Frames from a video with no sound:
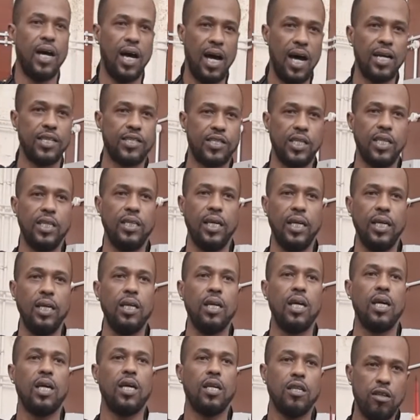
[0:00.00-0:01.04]
the
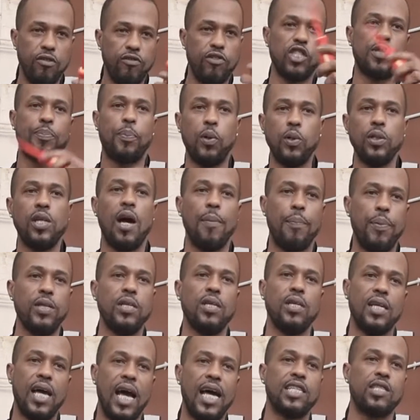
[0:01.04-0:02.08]
RCD, you've just pulled up in
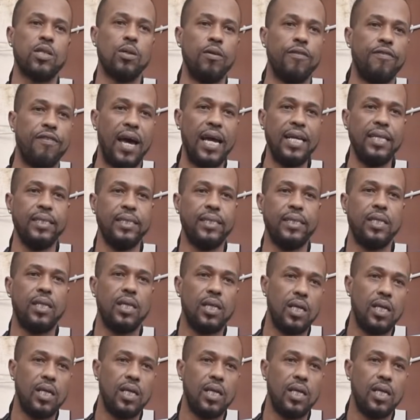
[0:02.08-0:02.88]
your nice little van.